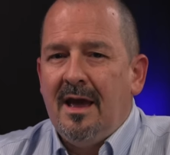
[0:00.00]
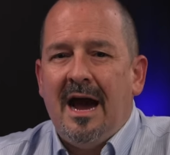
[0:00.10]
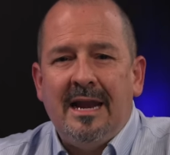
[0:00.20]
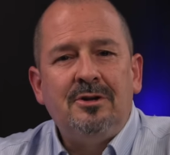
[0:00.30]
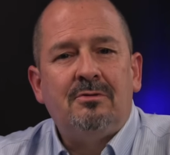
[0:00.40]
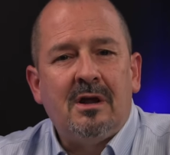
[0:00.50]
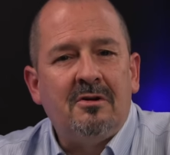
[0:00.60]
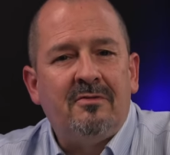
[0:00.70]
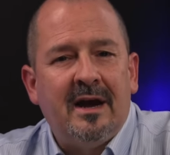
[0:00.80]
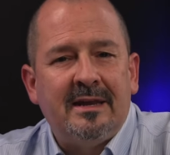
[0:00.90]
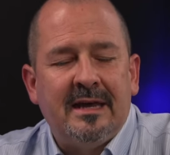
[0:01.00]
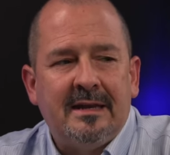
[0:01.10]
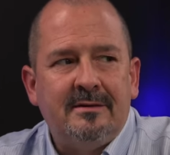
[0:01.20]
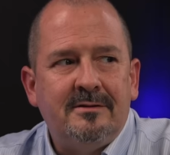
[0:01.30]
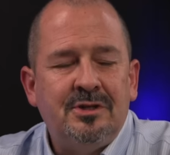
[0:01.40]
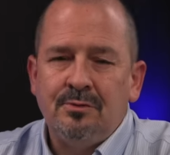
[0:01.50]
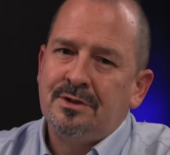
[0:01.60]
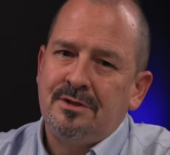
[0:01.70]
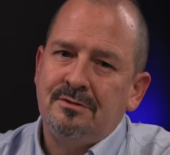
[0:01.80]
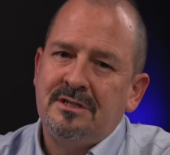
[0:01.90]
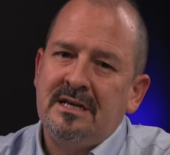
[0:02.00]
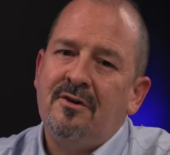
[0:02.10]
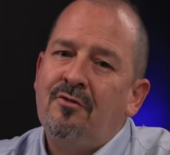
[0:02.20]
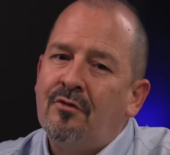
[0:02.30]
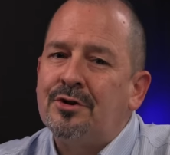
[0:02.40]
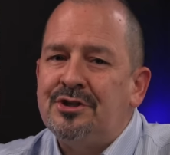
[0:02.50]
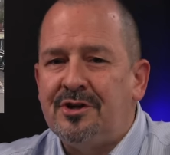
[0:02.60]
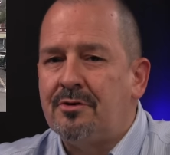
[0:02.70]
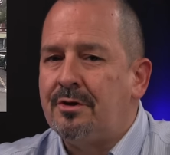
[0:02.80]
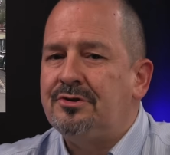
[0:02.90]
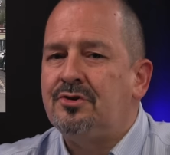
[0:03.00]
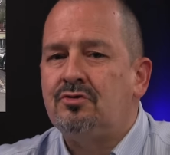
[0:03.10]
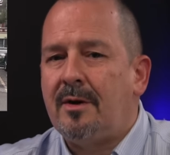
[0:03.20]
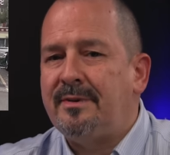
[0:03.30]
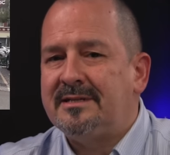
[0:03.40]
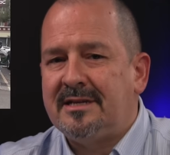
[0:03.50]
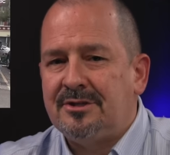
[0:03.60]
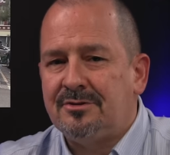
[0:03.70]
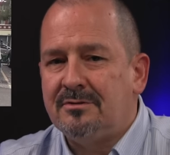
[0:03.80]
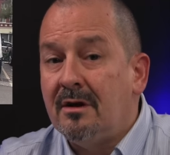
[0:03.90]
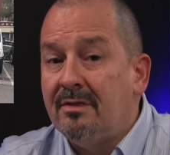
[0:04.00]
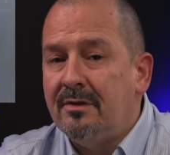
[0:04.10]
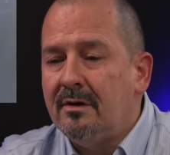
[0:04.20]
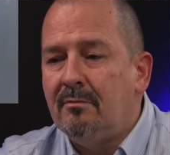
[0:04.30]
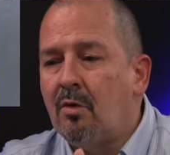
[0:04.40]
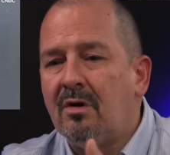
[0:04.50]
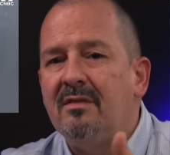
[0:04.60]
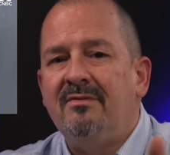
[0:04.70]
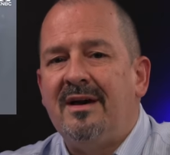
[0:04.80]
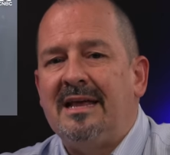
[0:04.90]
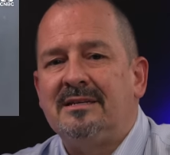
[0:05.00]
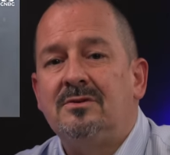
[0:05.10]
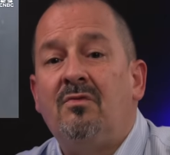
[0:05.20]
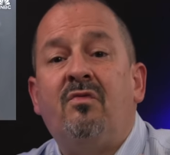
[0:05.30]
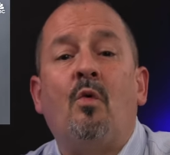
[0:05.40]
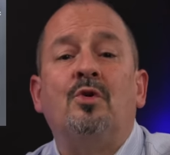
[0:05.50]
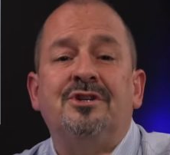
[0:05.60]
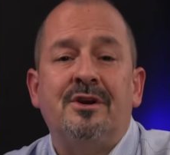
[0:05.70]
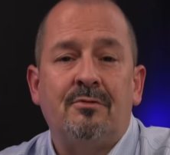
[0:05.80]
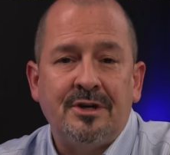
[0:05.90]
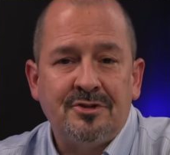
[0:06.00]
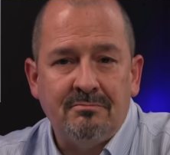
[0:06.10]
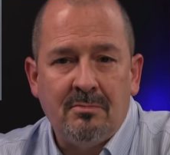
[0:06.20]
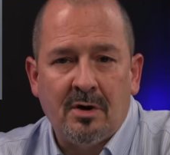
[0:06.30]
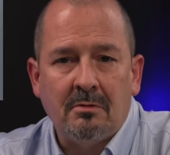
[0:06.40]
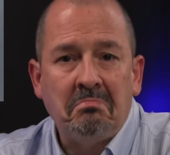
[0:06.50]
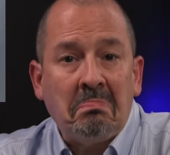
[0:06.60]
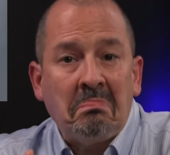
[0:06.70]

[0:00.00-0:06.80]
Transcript: I need to clarify that she was using a first generation swapping station, not the more advanced four generation model.